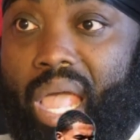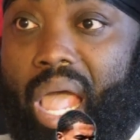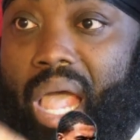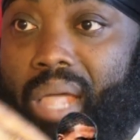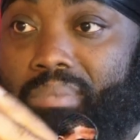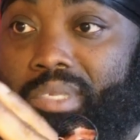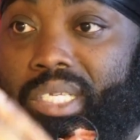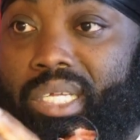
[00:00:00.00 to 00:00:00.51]

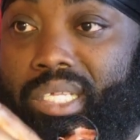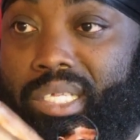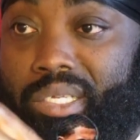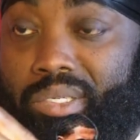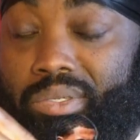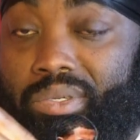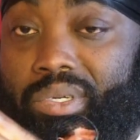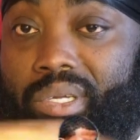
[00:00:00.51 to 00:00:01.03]
I'm
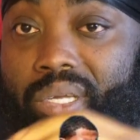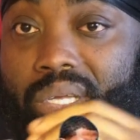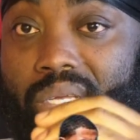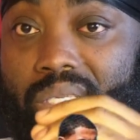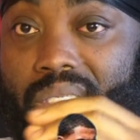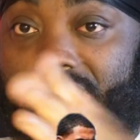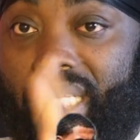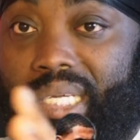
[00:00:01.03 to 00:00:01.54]
telling you,
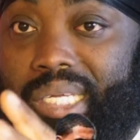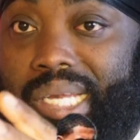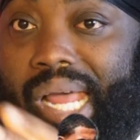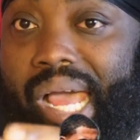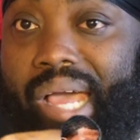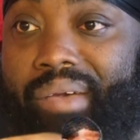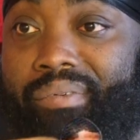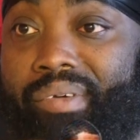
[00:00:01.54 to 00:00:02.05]
second
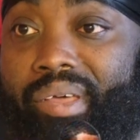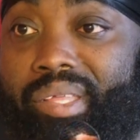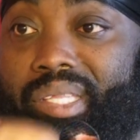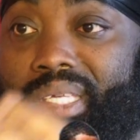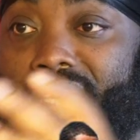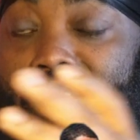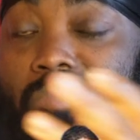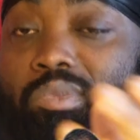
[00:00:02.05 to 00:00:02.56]
half,
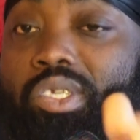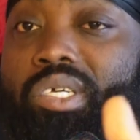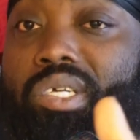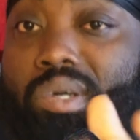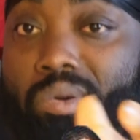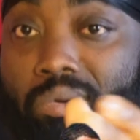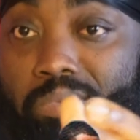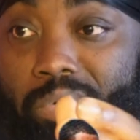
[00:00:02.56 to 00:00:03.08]
the game is
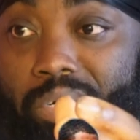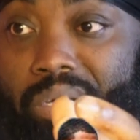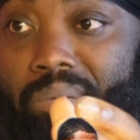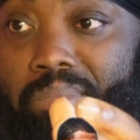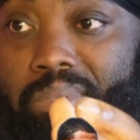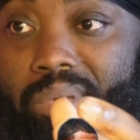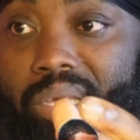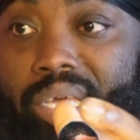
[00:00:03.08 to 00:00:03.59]
going to open
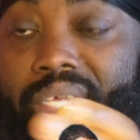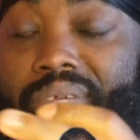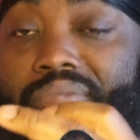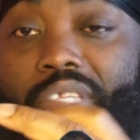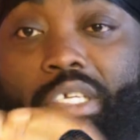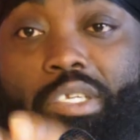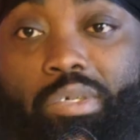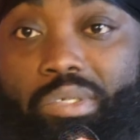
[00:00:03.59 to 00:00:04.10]
up, and
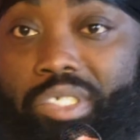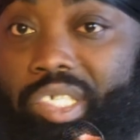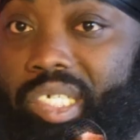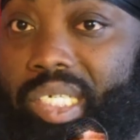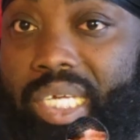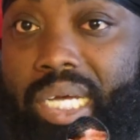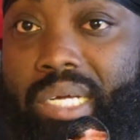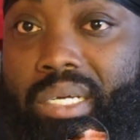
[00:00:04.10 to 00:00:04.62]
if they don't
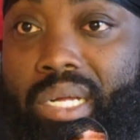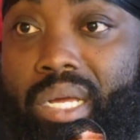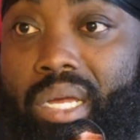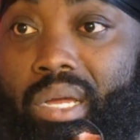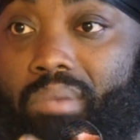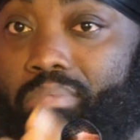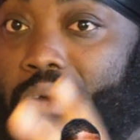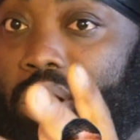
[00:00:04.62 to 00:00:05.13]
shut down,
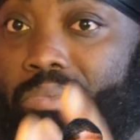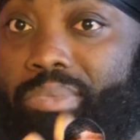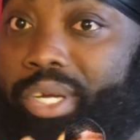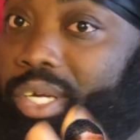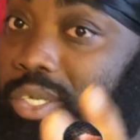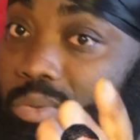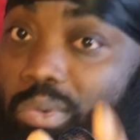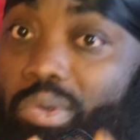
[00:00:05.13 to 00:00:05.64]

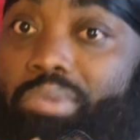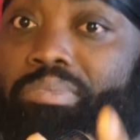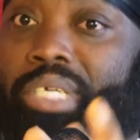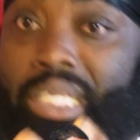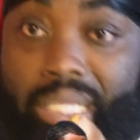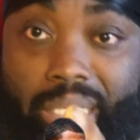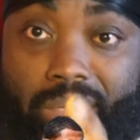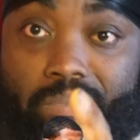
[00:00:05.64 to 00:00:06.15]
Palmeiras will
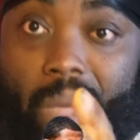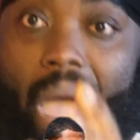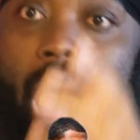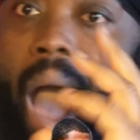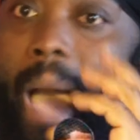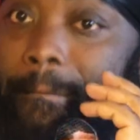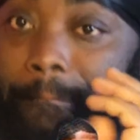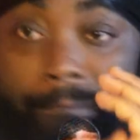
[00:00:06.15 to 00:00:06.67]
beat them.
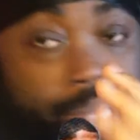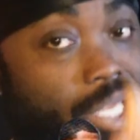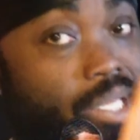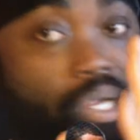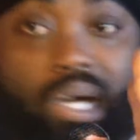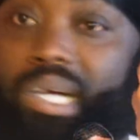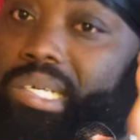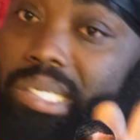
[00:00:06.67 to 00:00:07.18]
I'm
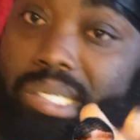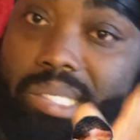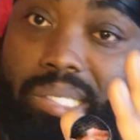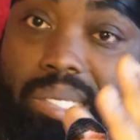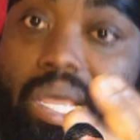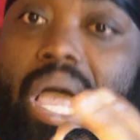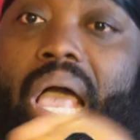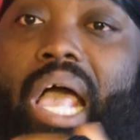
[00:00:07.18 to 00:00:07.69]
being
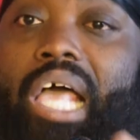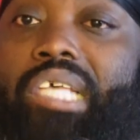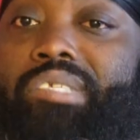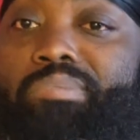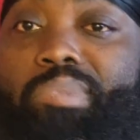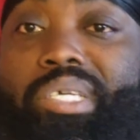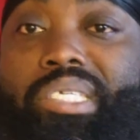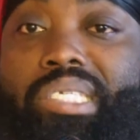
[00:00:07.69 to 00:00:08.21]
honest.
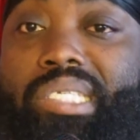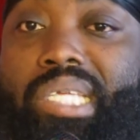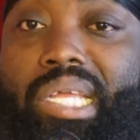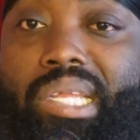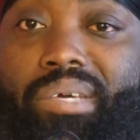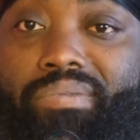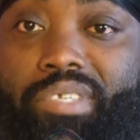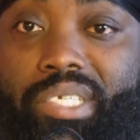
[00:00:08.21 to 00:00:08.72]
As much as I
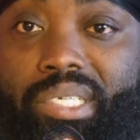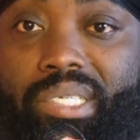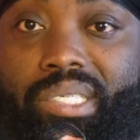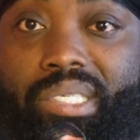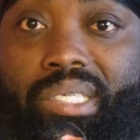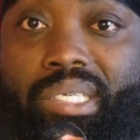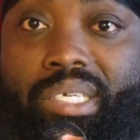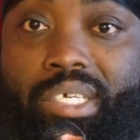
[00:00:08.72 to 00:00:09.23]
love
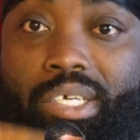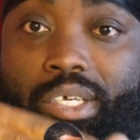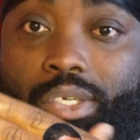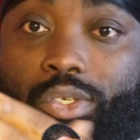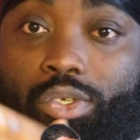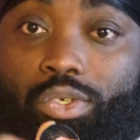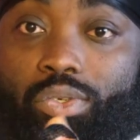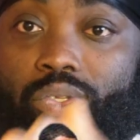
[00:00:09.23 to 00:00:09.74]
Chelsea,
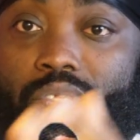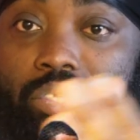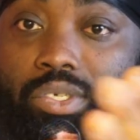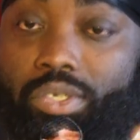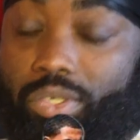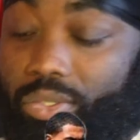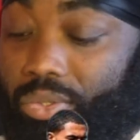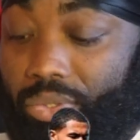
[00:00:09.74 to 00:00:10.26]
truth
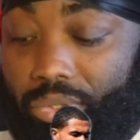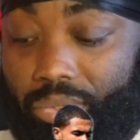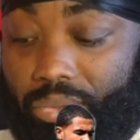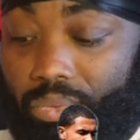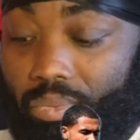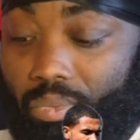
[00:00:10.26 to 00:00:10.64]
is truth.